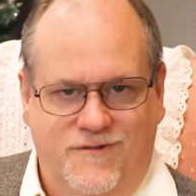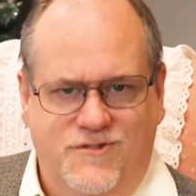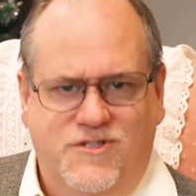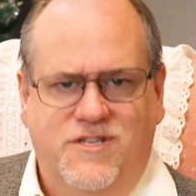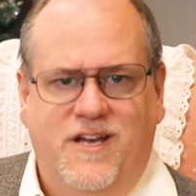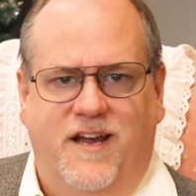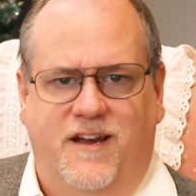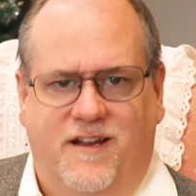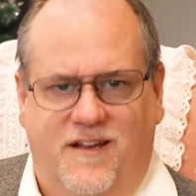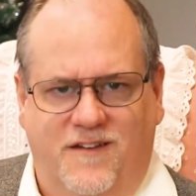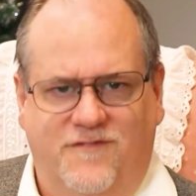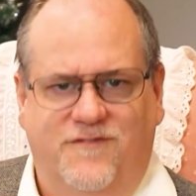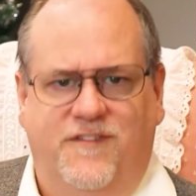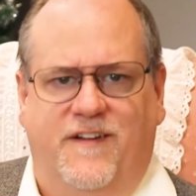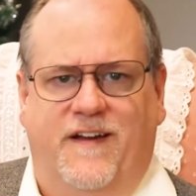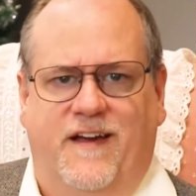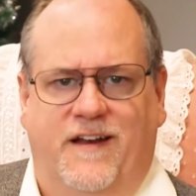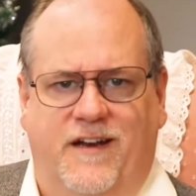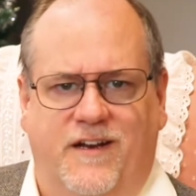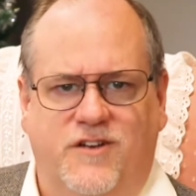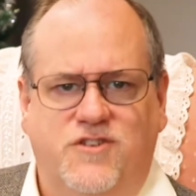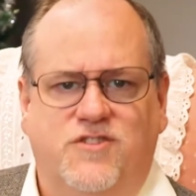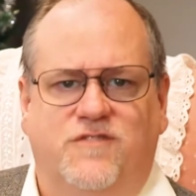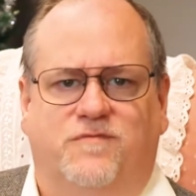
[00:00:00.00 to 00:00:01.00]
Take
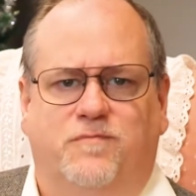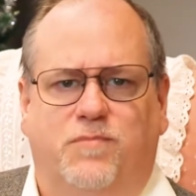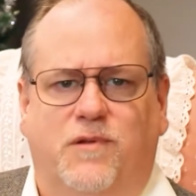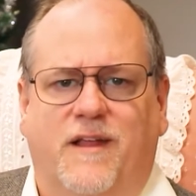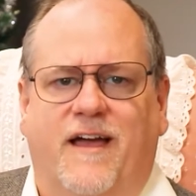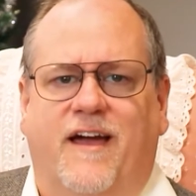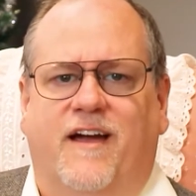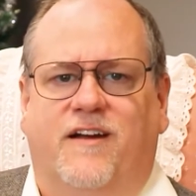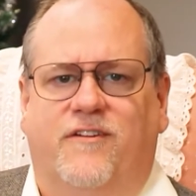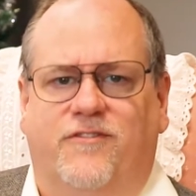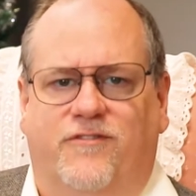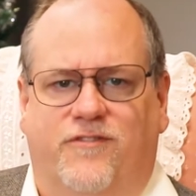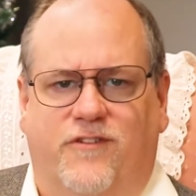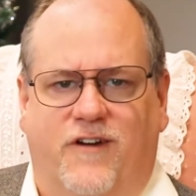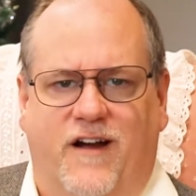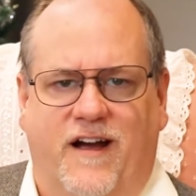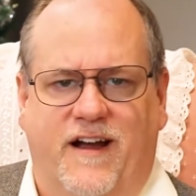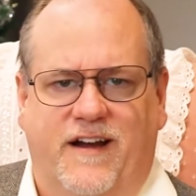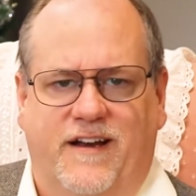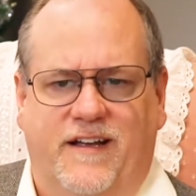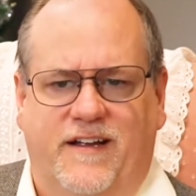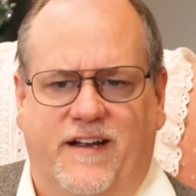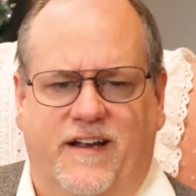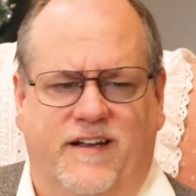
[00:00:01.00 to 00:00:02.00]
advantage of Black
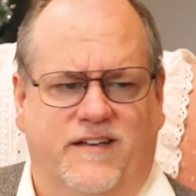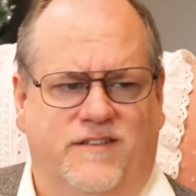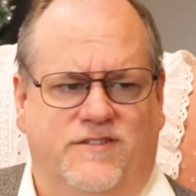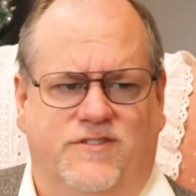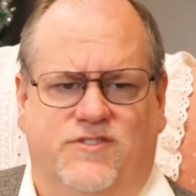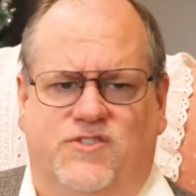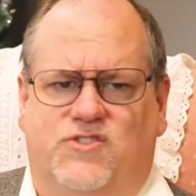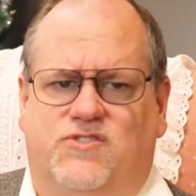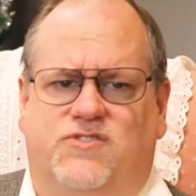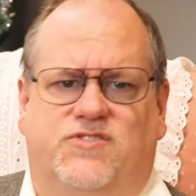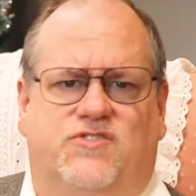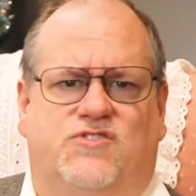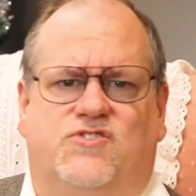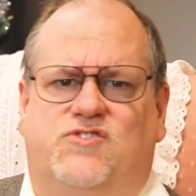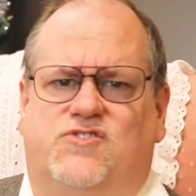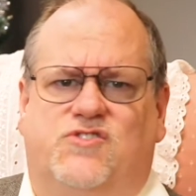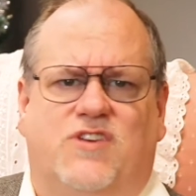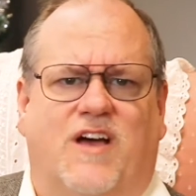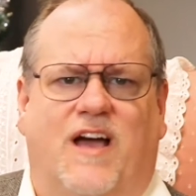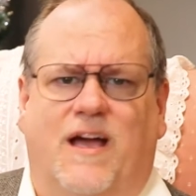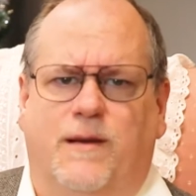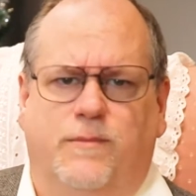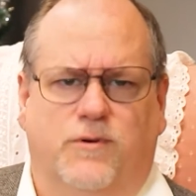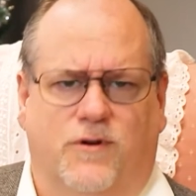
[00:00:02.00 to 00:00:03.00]
Friday and
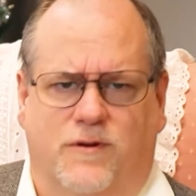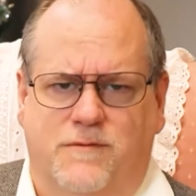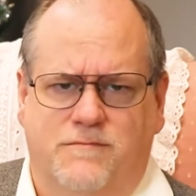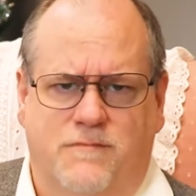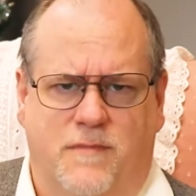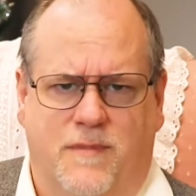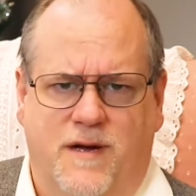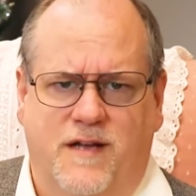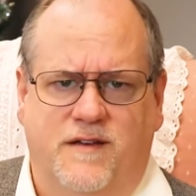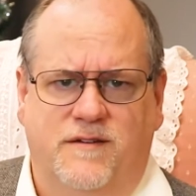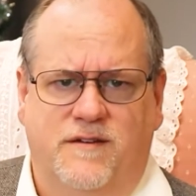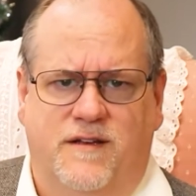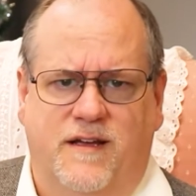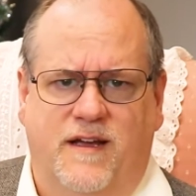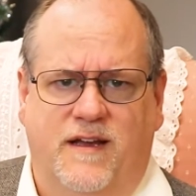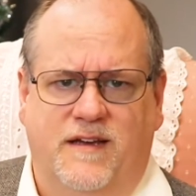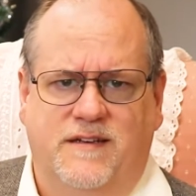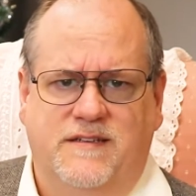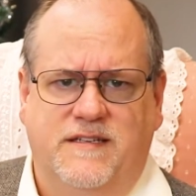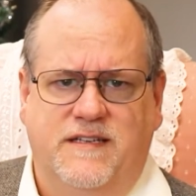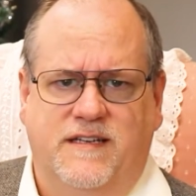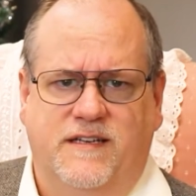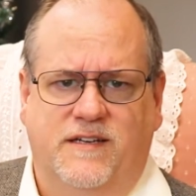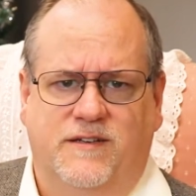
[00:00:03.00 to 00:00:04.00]
Cyber
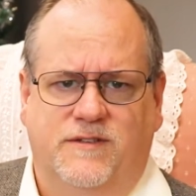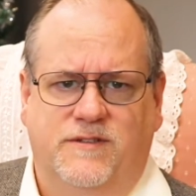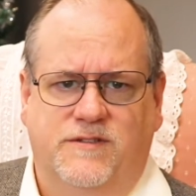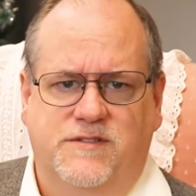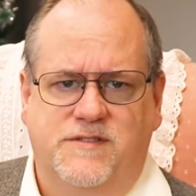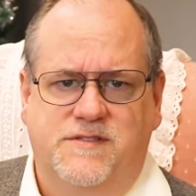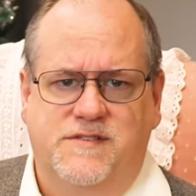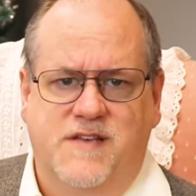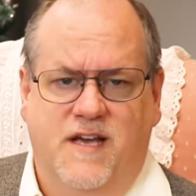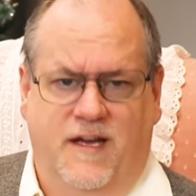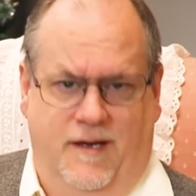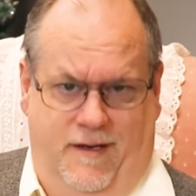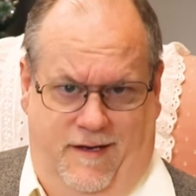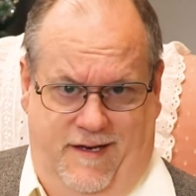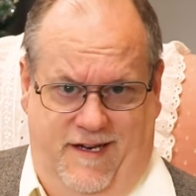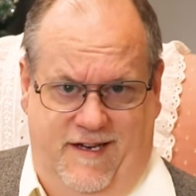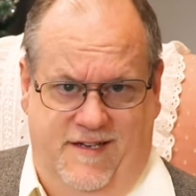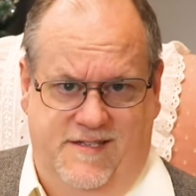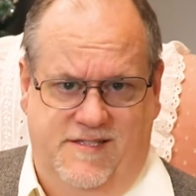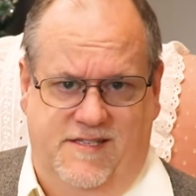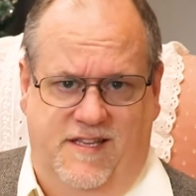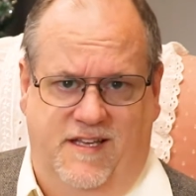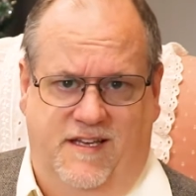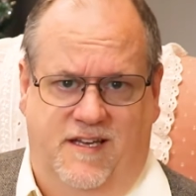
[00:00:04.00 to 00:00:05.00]
Monday deals.
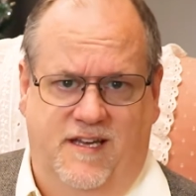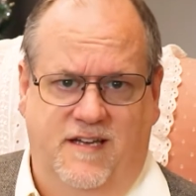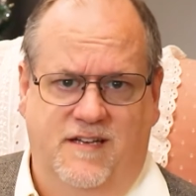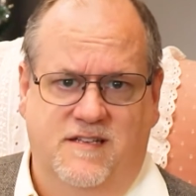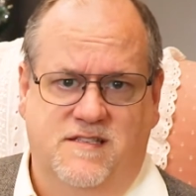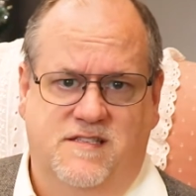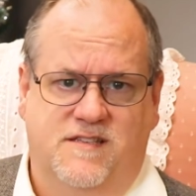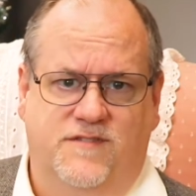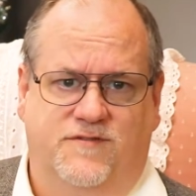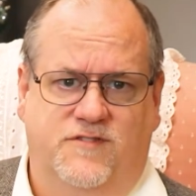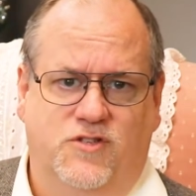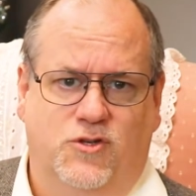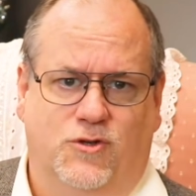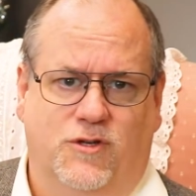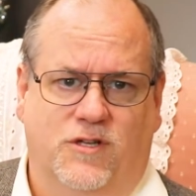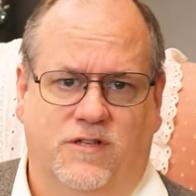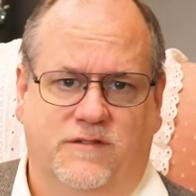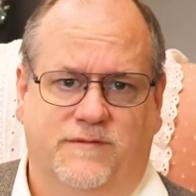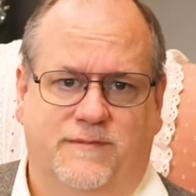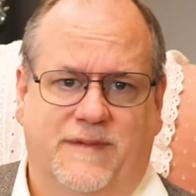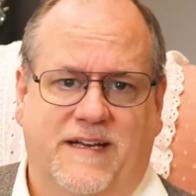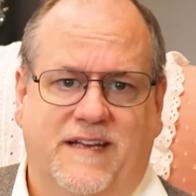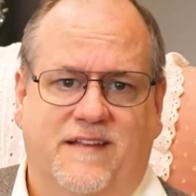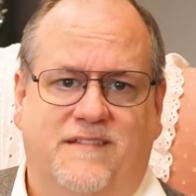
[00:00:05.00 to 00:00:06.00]
As the kids have
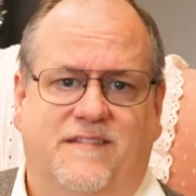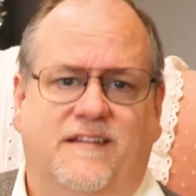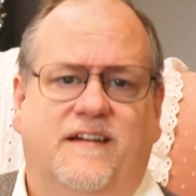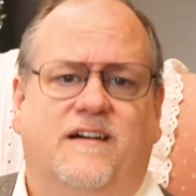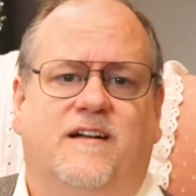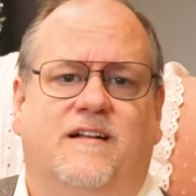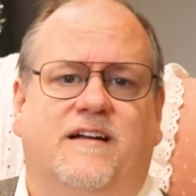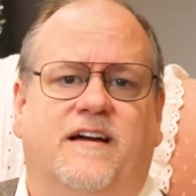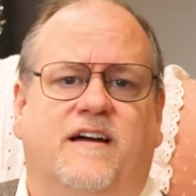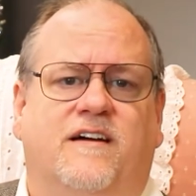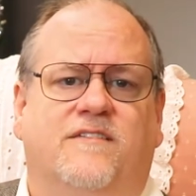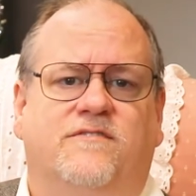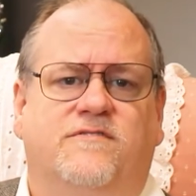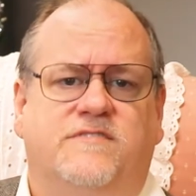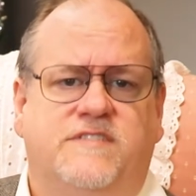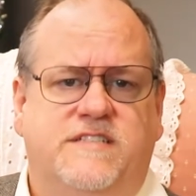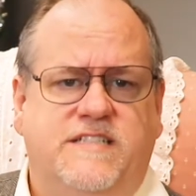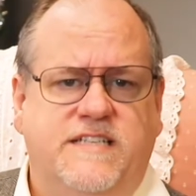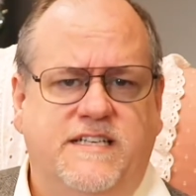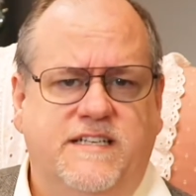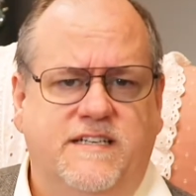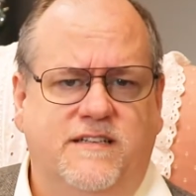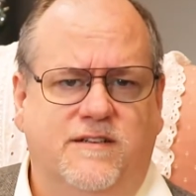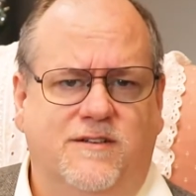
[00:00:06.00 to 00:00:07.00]
told me, they'll have
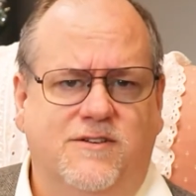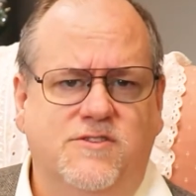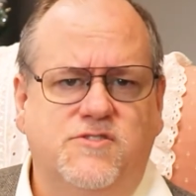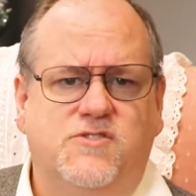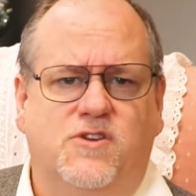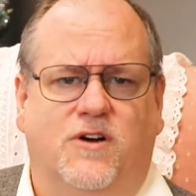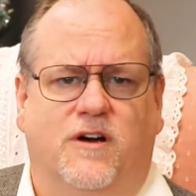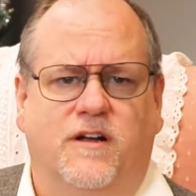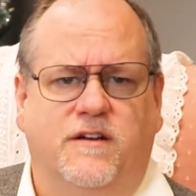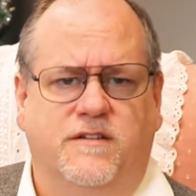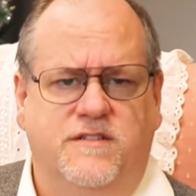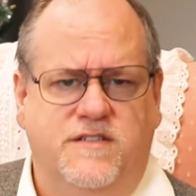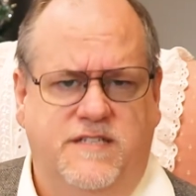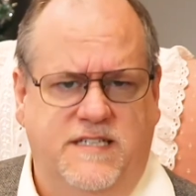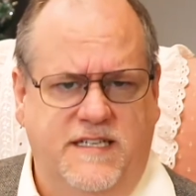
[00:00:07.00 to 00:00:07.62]
deals on